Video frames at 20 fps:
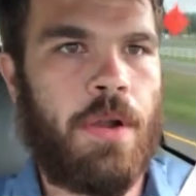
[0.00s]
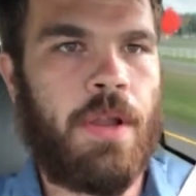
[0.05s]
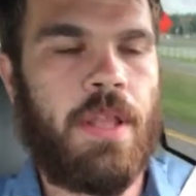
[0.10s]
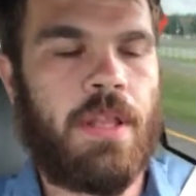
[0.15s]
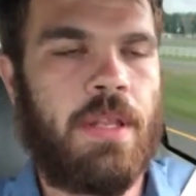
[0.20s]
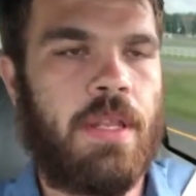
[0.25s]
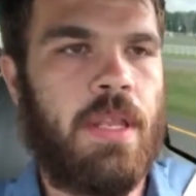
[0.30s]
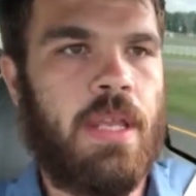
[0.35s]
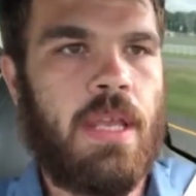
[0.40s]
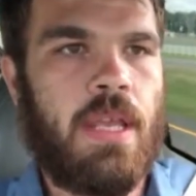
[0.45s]

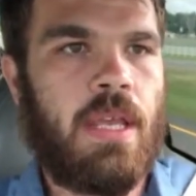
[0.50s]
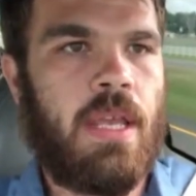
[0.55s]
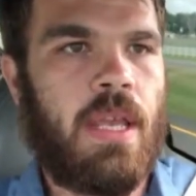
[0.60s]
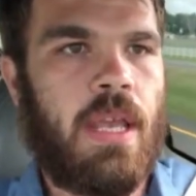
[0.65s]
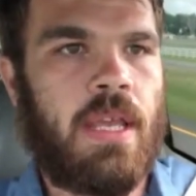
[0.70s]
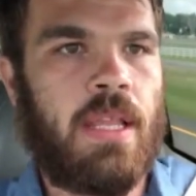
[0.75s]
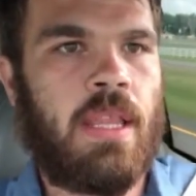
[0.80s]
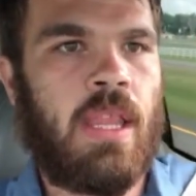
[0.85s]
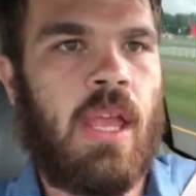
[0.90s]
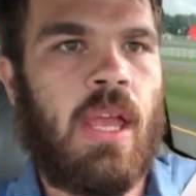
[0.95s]
burn,
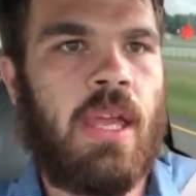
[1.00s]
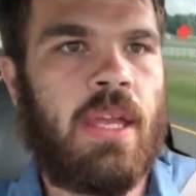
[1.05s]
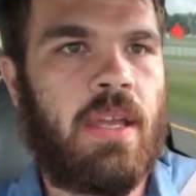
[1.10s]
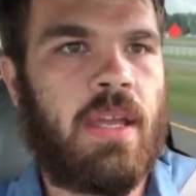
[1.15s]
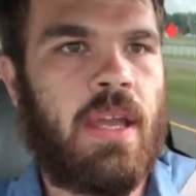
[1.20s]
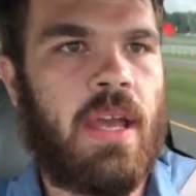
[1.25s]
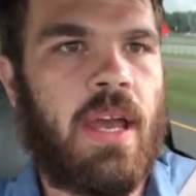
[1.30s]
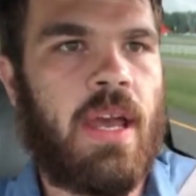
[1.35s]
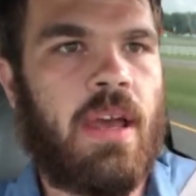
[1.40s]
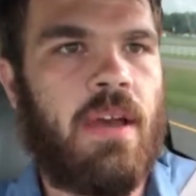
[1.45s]

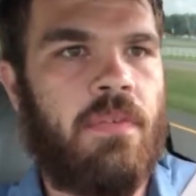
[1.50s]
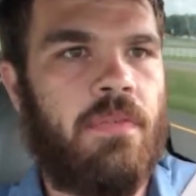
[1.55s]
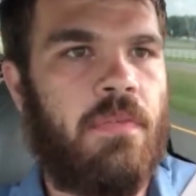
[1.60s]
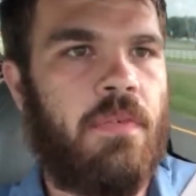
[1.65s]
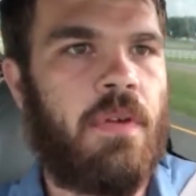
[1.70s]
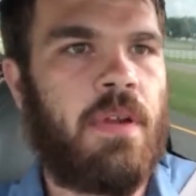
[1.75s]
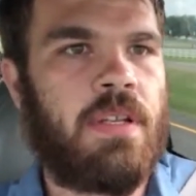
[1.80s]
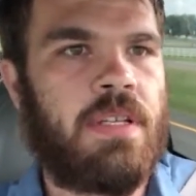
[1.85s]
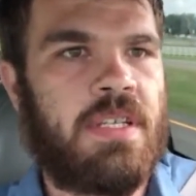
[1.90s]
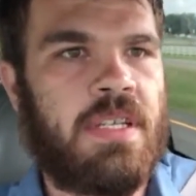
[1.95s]
and like
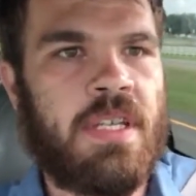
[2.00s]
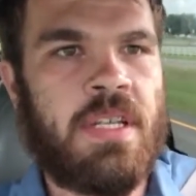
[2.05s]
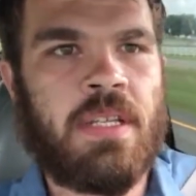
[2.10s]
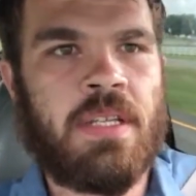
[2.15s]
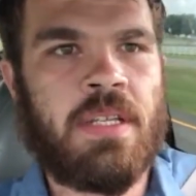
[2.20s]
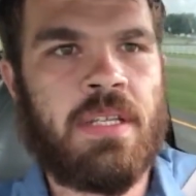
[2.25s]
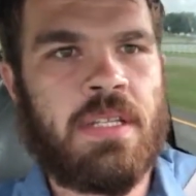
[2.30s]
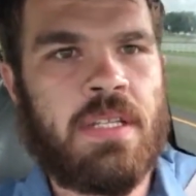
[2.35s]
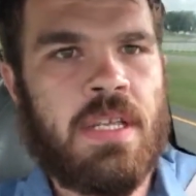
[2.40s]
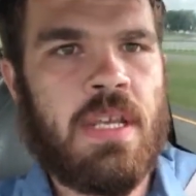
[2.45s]
for
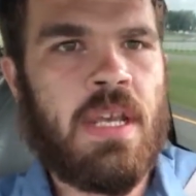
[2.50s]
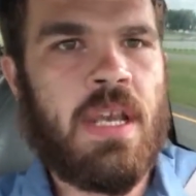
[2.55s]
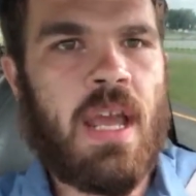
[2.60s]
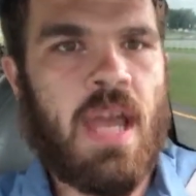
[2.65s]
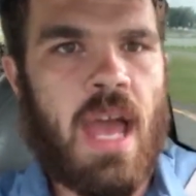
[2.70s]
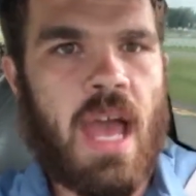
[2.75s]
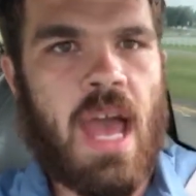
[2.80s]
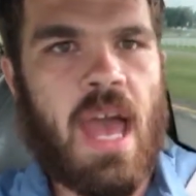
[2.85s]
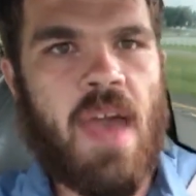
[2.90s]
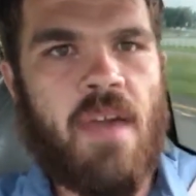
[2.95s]

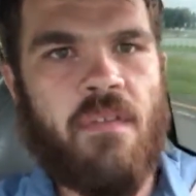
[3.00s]
instance,